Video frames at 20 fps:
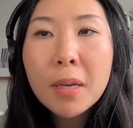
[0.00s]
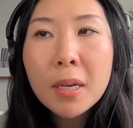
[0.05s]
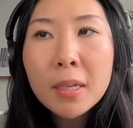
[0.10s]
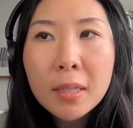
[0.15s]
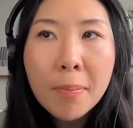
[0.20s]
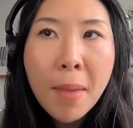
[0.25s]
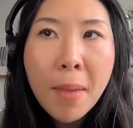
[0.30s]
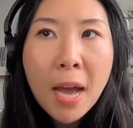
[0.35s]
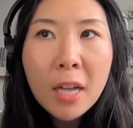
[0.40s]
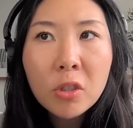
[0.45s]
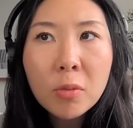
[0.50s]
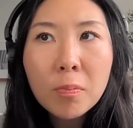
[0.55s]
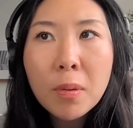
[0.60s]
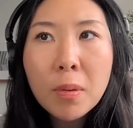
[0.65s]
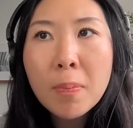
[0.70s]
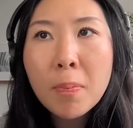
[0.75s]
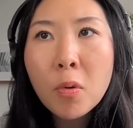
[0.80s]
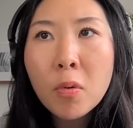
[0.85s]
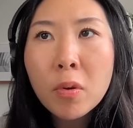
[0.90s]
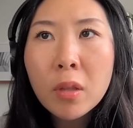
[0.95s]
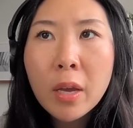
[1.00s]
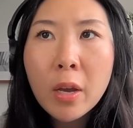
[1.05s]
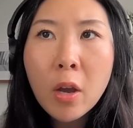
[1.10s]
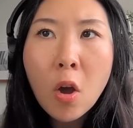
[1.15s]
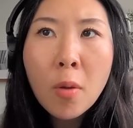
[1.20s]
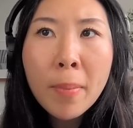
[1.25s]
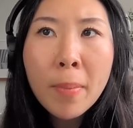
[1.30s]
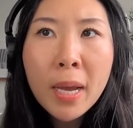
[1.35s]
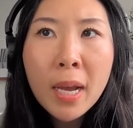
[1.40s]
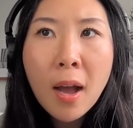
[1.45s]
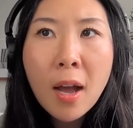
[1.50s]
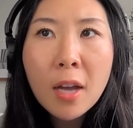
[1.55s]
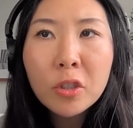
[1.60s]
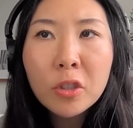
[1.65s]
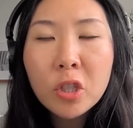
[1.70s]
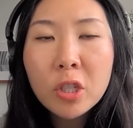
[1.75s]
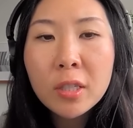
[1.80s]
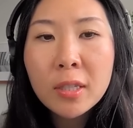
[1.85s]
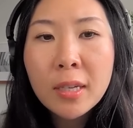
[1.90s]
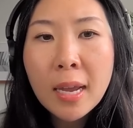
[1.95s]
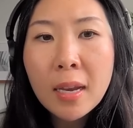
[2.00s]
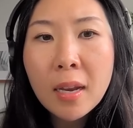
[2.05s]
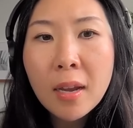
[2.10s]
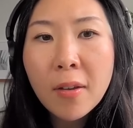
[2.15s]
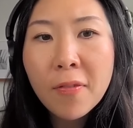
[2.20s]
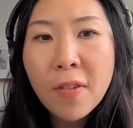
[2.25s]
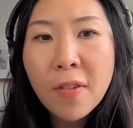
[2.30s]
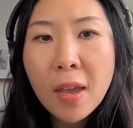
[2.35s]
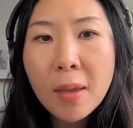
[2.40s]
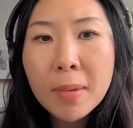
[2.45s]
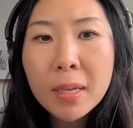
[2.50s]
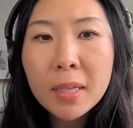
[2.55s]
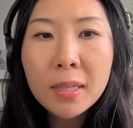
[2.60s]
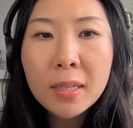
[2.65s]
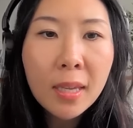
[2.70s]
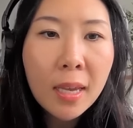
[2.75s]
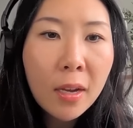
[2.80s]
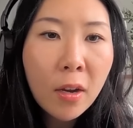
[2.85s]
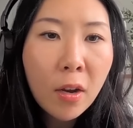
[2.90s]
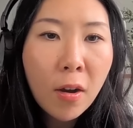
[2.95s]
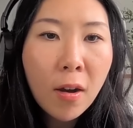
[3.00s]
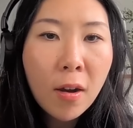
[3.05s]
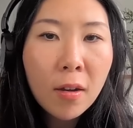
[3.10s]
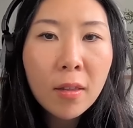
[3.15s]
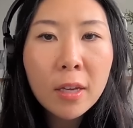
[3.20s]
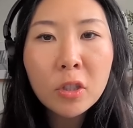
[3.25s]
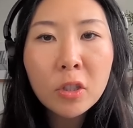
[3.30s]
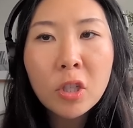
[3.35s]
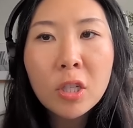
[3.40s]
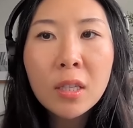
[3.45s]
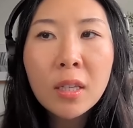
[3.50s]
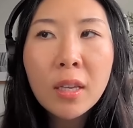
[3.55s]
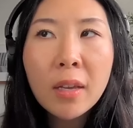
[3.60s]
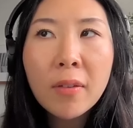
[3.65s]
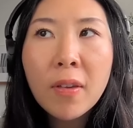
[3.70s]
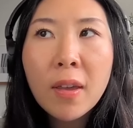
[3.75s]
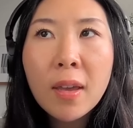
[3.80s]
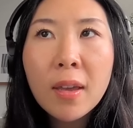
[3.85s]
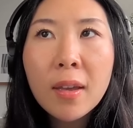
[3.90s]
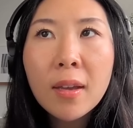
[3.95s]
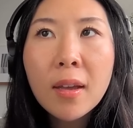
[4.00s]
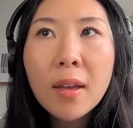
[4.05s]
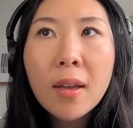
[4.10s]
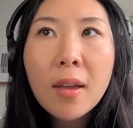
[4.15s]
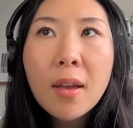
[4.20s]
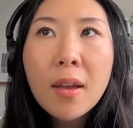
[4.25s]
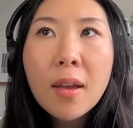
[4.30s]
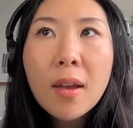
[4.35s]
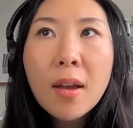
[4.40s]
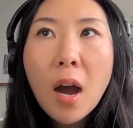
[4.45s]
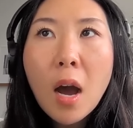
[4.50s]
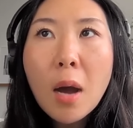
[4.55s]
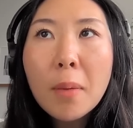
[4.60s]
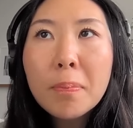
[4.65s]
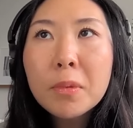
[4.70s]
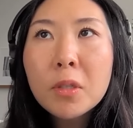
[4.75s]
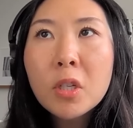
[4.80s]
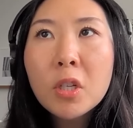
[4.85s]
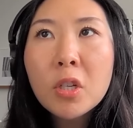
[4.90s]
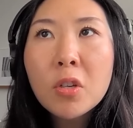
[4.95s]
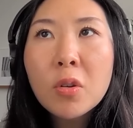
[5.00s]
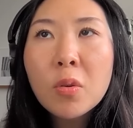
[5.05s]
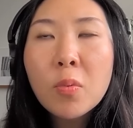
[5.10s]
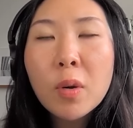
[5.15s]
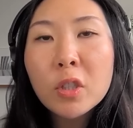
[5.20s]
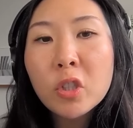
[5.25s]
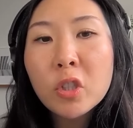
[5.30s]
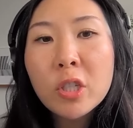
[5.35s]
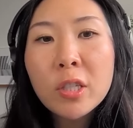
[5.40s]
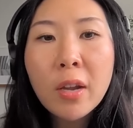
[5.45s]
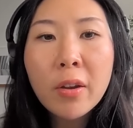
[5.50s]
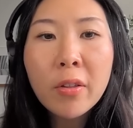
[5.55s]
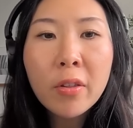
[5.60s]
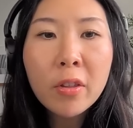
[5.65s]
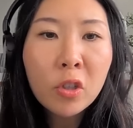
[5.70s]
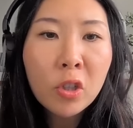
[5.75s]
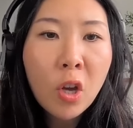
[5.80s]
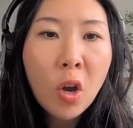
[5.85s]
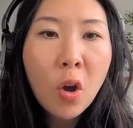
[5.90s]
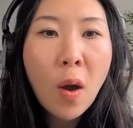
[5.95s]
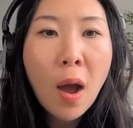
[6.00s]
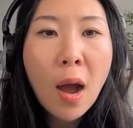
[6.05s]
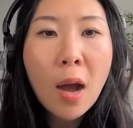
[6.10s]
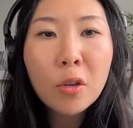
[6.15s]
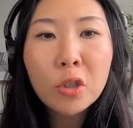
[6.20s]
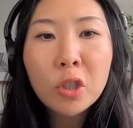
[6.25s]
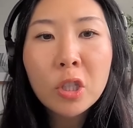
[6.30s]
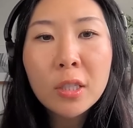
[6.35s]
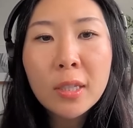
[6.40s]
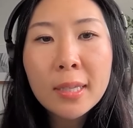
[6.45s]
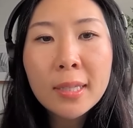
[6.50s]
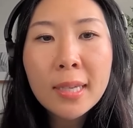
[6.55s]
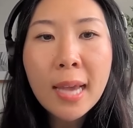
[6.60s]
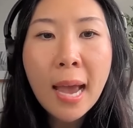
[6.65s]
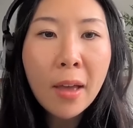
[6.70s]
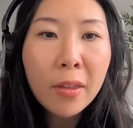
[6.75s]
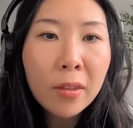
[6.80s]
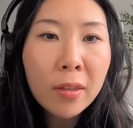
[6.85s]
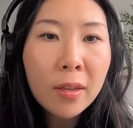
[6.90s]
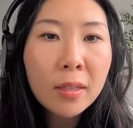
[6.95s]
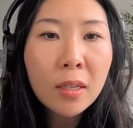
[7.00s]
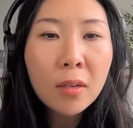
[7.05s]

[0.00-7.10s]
Because imagine people were like, oh my gosh, she's dating a famous singer. Like she's living up to what she said on the show, how she dates athletes